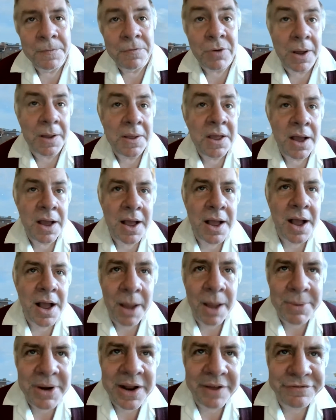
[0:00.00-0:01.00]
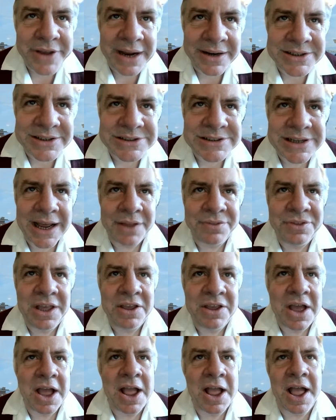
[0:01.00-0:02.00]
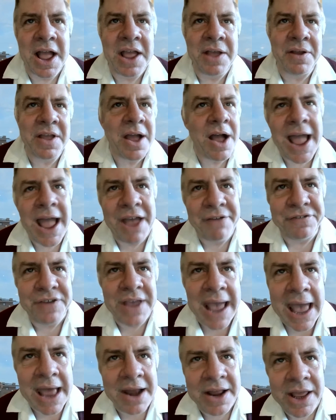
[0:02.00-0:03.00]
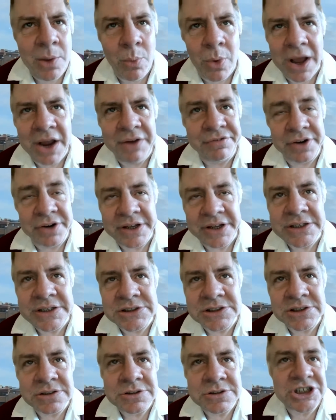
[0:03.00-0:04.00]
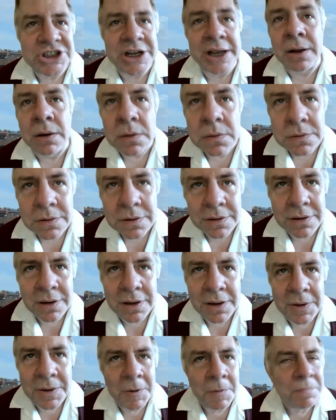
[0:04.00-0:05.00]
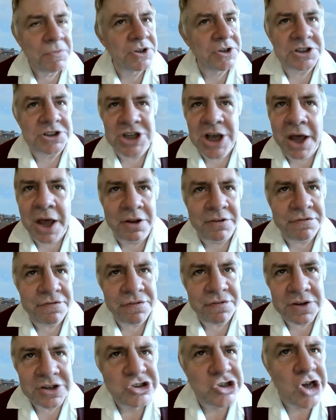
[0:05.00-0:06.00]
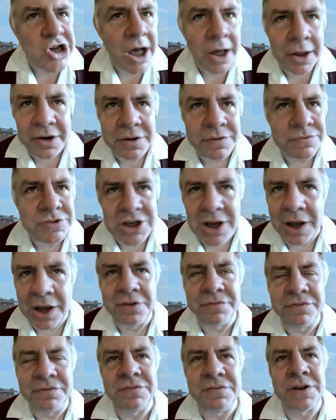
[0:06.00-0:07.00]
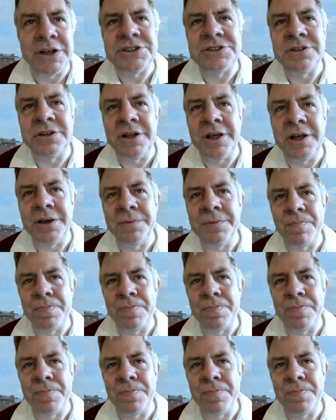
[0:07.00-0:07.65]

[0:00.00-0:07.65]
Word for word: right? I'm in Afghanistan. The eh, Afghani whatever it is shekel. There's a ton of ton of ton of inflation there.